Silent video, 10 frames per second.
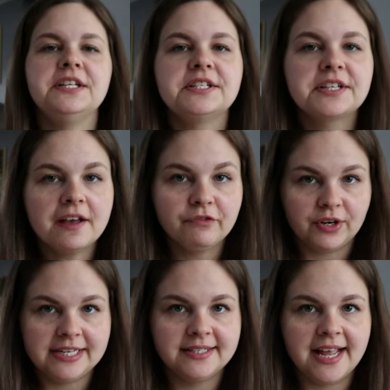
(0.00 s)
the
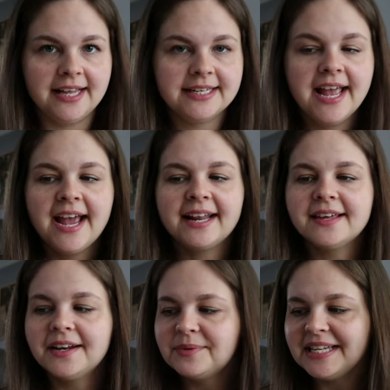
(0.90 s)
Discovery Set and I
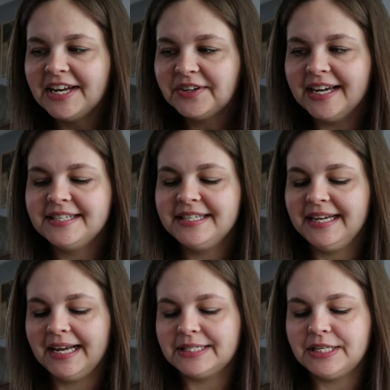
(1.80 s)
thought it was
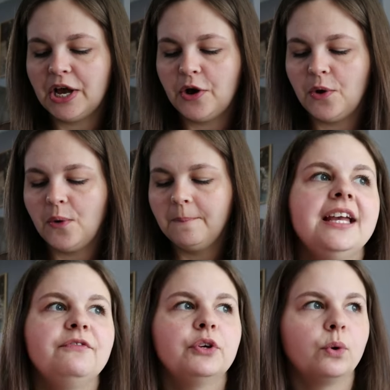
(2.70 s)
interesting. So
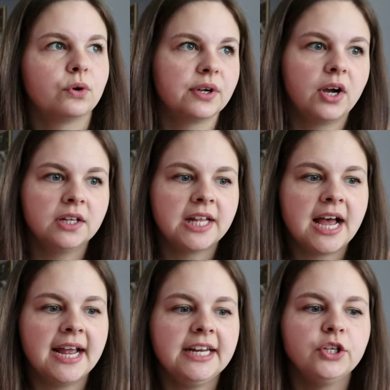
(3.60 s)
if you're ordering
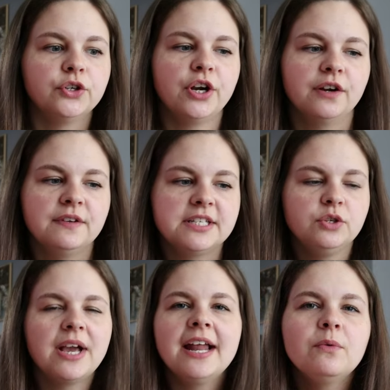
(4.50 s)
online and you're nervous and
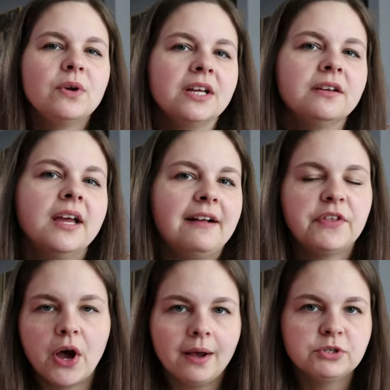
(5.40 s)
you kind of want to have
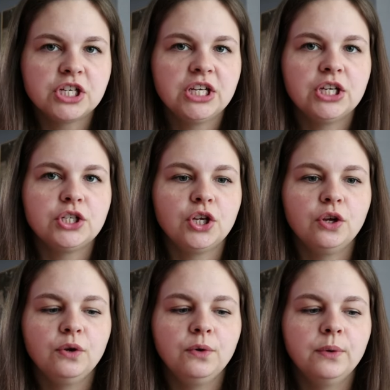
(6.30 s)
the option
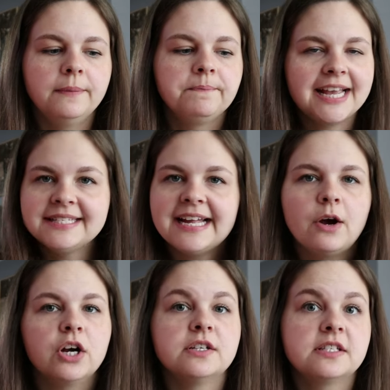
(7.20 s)
to test out or